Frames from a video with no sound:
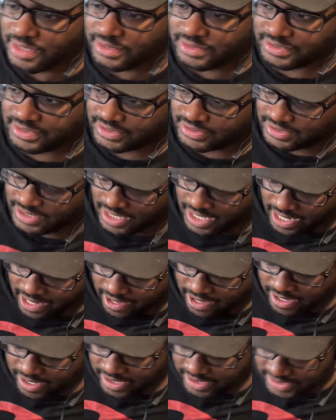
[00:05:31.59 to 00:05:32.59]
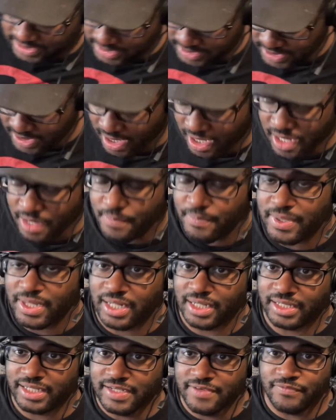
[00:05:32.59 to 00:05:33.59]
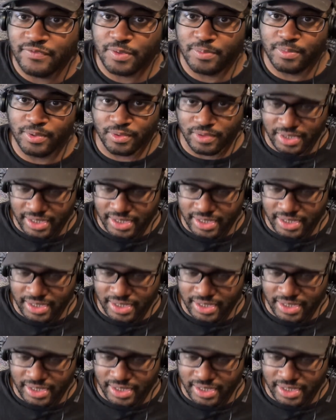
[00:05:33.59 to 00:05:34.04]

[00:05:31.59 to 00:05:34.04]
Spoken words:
Just, it's just unbelievable.